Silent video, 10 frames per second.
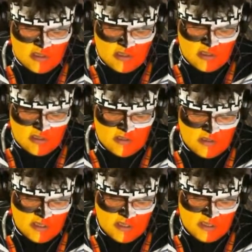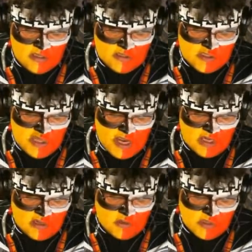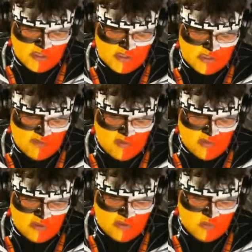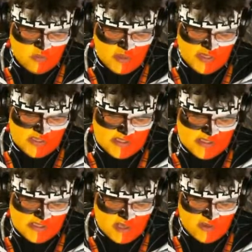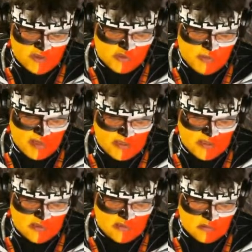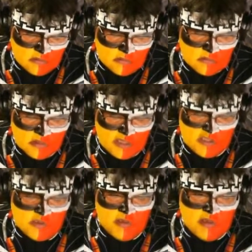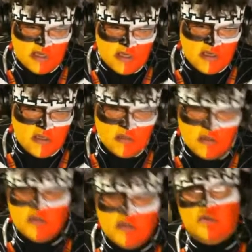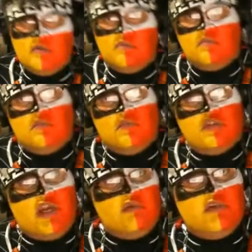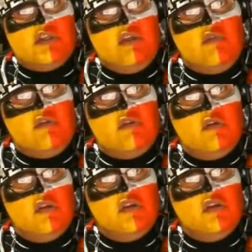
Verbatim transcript: on uh, January 7th when I sell this painting. It has to be lucky. January 7th,